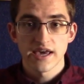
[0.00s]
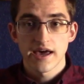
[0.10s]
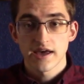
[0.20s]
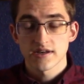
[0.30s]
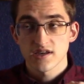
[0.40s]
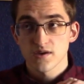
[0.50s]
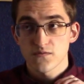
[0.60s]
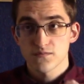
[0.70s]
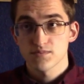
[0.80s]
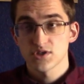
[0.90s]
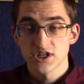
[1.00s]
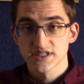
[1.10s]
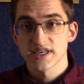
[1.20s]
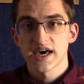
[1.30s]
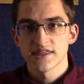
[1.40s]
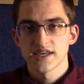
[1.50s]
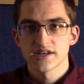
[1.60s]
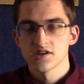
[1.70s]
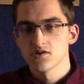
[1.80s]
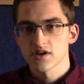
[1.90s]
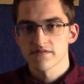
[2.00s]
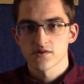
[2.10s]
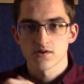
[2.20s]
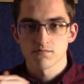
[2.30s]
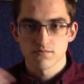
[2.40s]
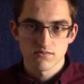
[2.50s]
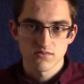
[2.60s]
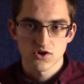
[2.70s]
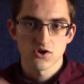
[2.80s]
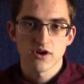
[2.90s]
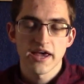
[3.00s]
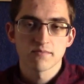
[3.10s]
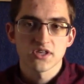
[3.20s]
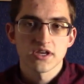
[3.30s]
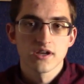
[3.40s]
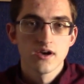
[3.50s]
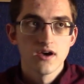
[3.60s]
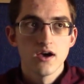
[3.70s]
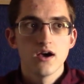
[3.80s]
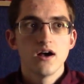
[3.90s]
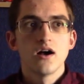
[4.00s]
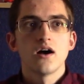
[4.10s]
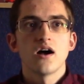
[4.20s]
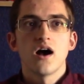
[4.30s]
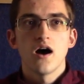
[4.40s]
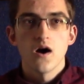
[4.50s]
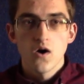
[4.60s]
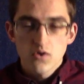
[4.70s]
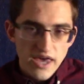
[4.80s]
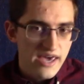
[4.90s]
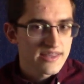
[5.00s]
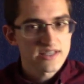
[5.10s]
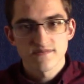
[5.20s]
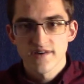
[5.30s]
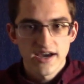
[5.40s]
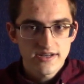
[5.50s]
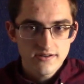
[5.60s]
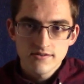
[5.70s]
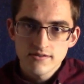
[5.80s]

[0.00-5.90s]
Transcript: and if she does that, then he'll give her her amulet. Okay, that's fine.